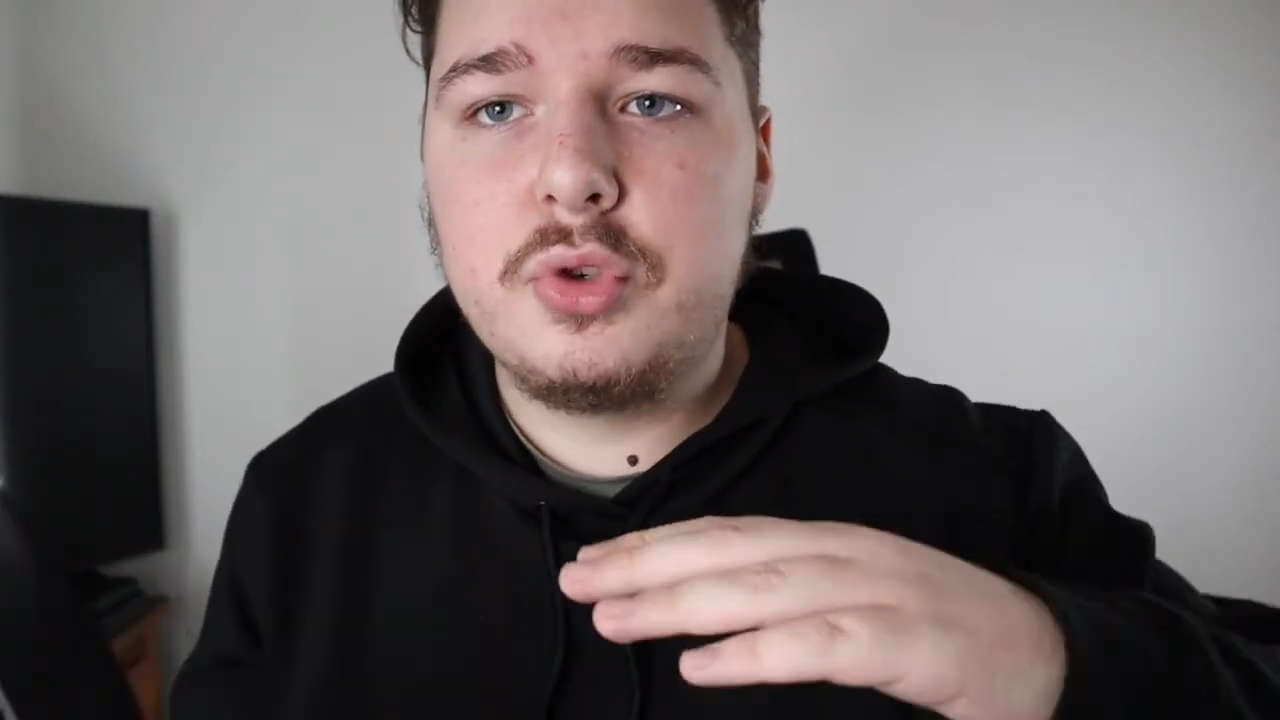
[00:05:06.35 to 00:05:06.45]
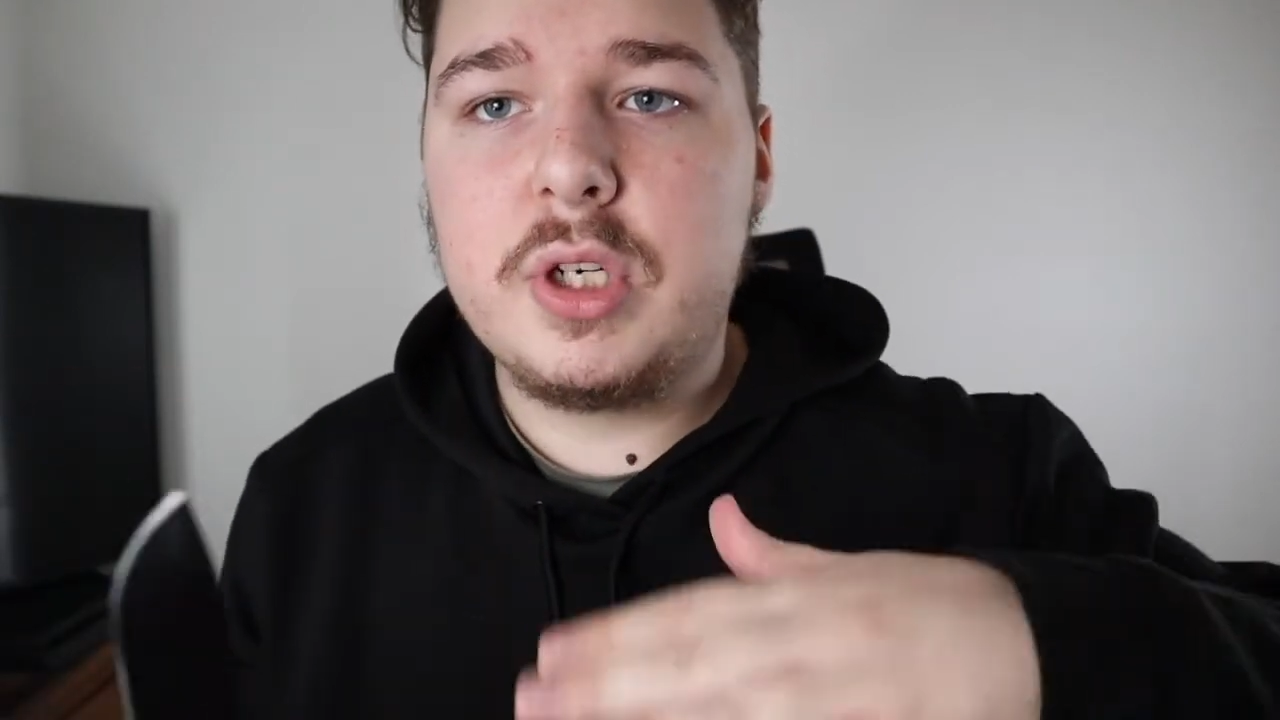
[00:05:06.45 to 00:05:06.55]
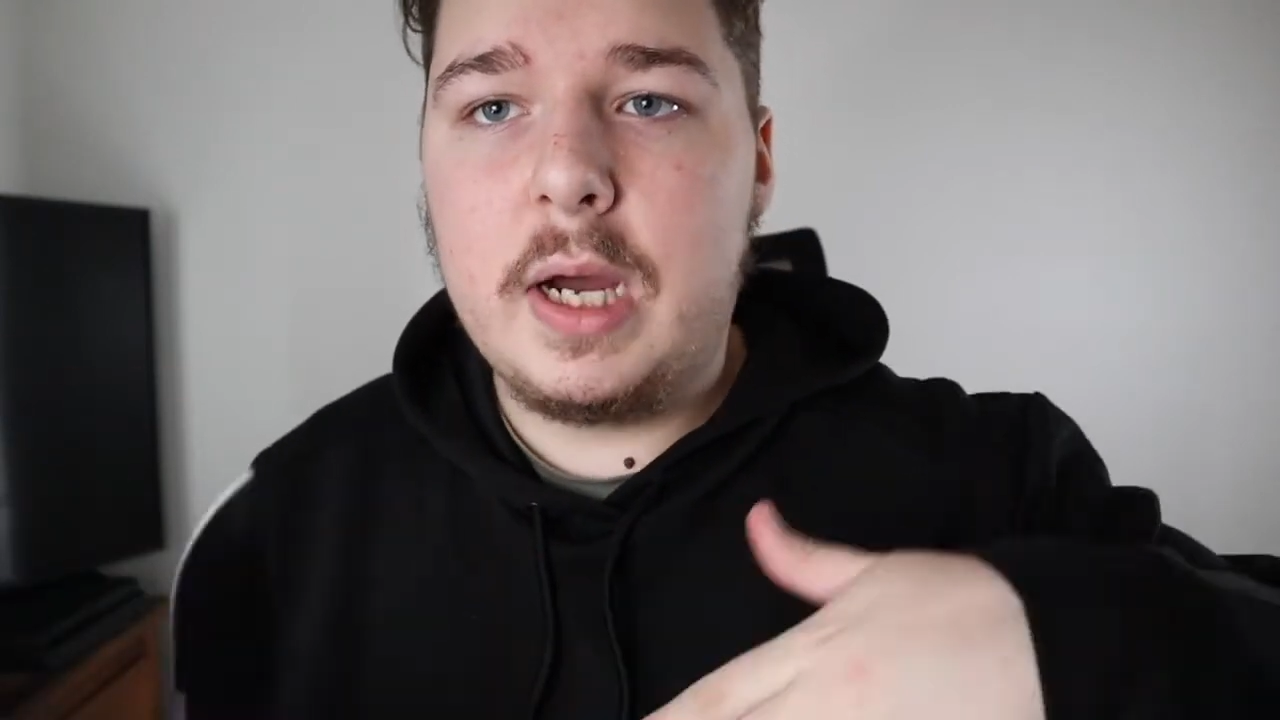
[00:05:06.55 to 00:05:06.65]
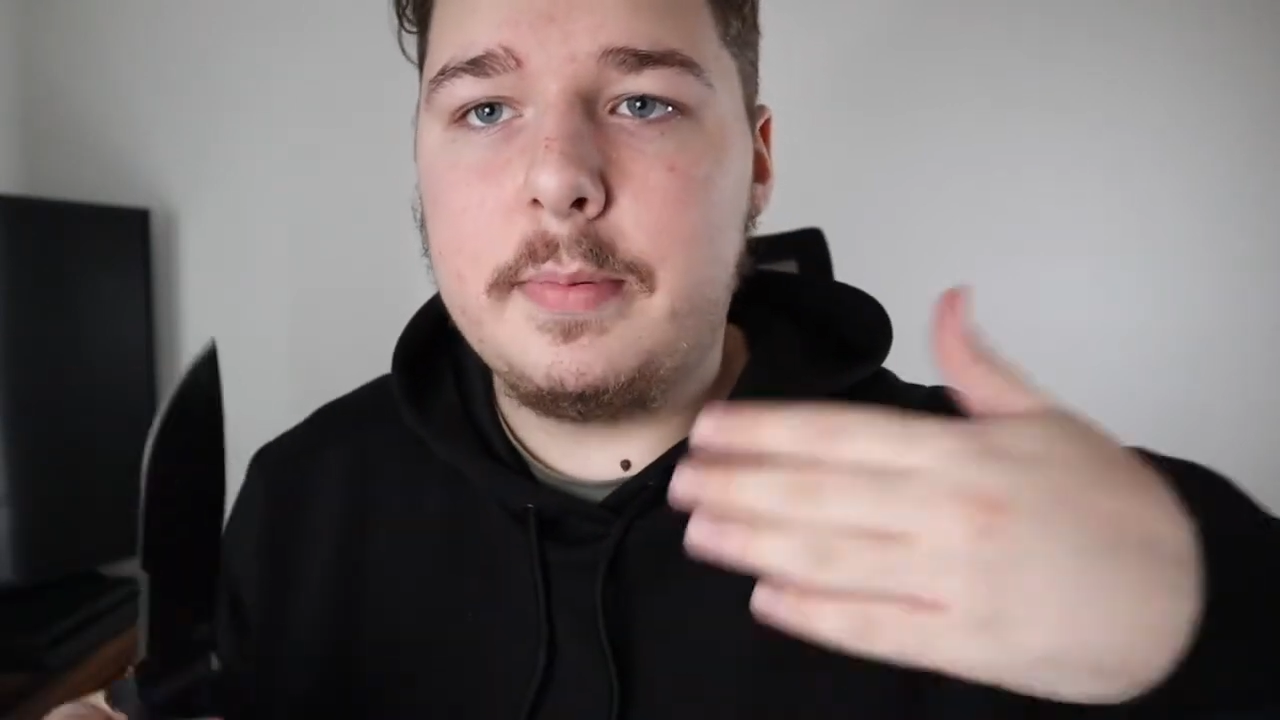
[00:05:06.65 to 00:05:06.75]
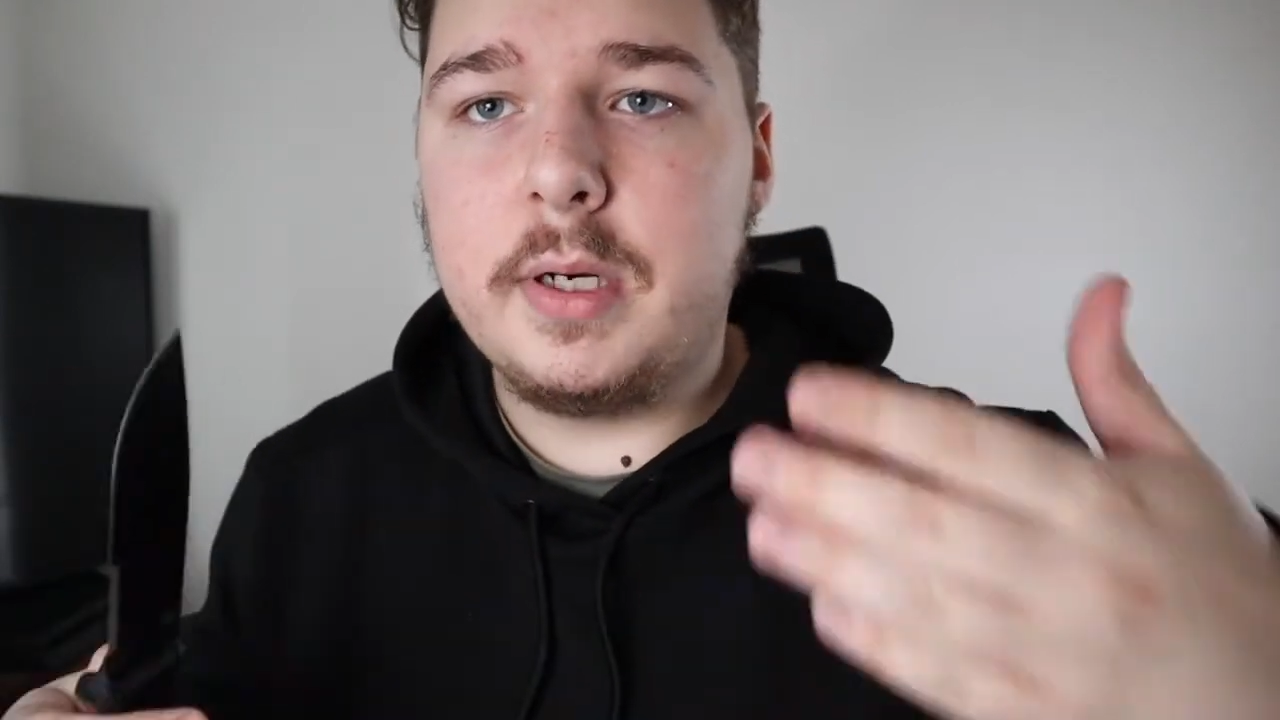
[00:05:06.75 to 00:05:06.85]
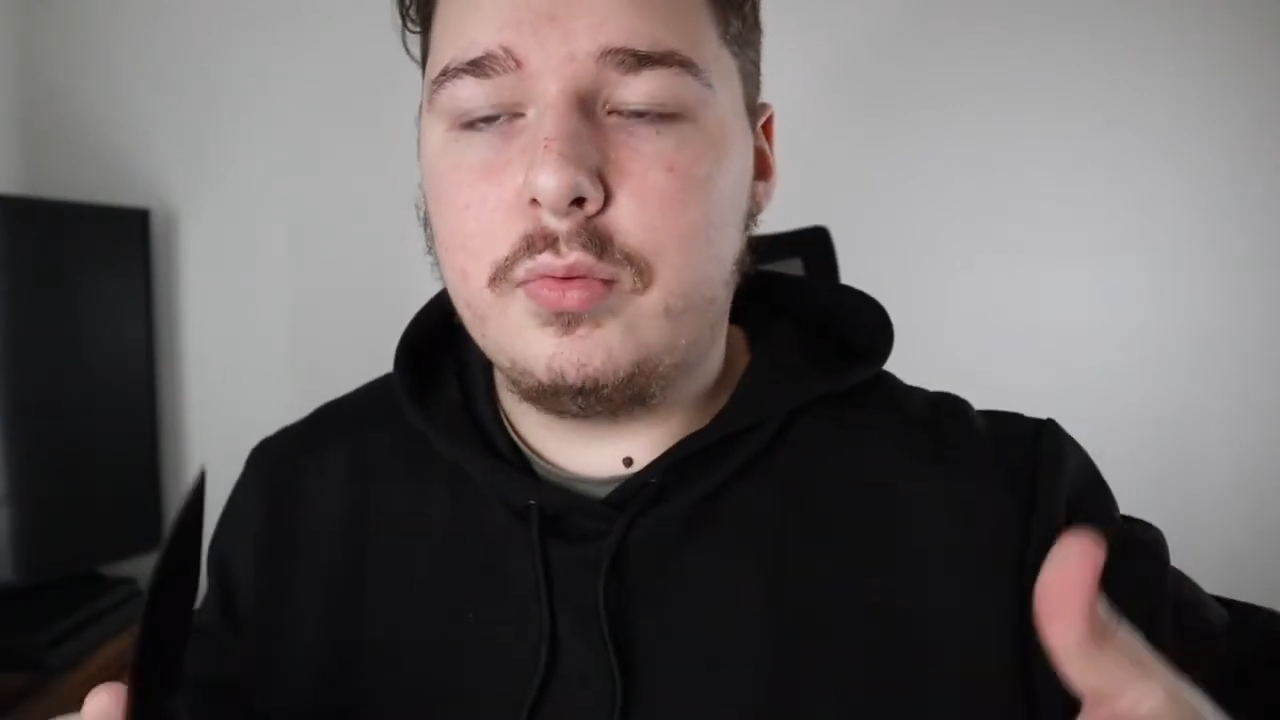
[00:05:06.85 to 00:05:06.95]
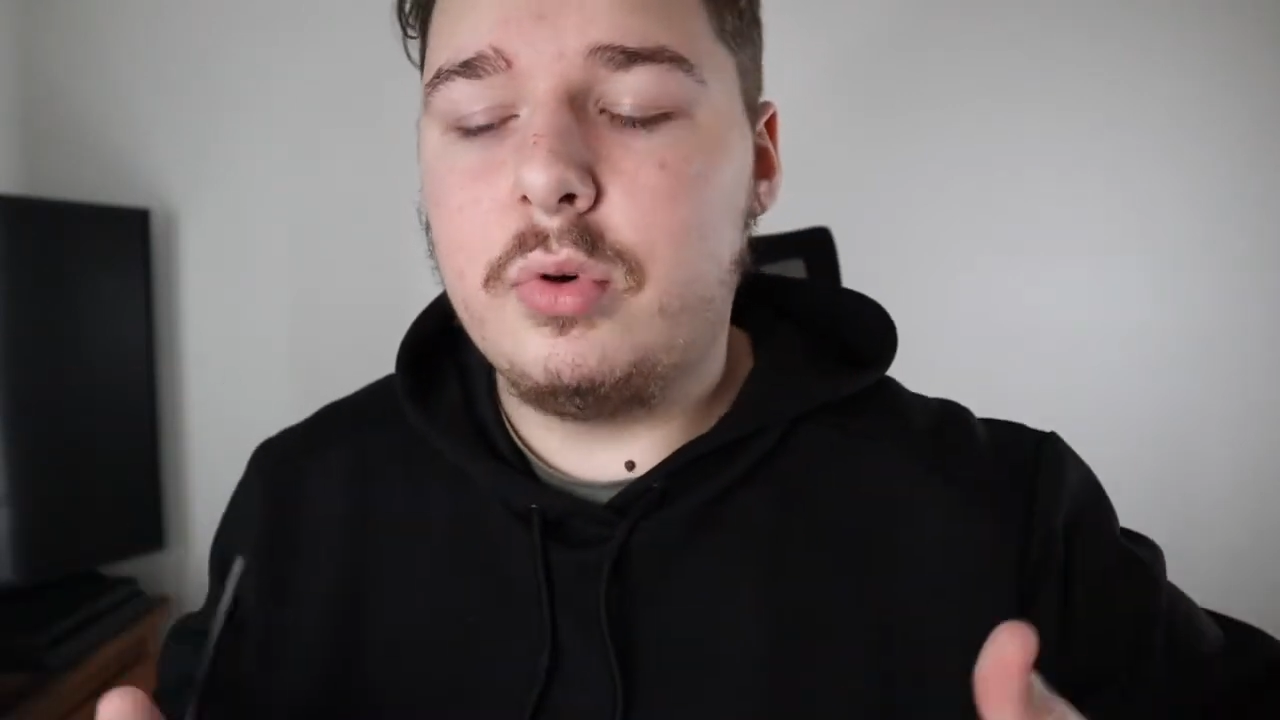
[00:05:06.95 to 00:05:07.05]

sharpening